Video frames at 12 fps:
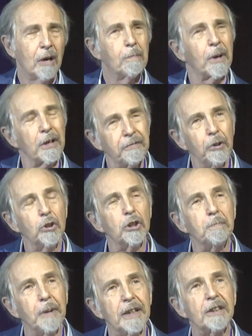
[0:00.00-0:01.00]
But if you
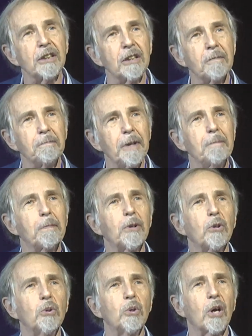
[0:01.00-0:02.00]
speak to the people
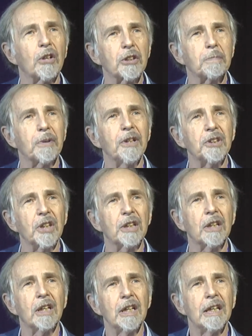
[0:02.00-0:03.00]
who are
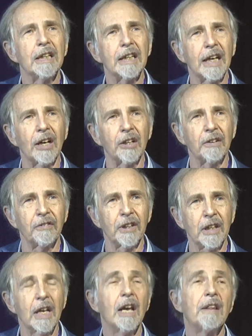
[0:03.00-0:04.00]
experiencing
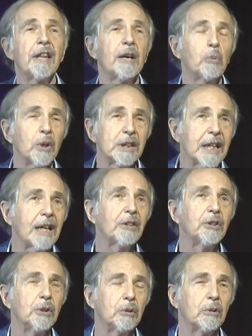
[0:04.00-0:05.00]
caregiving, they will tell
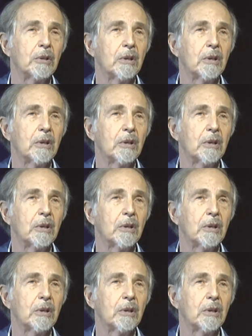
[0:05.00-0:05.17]
you,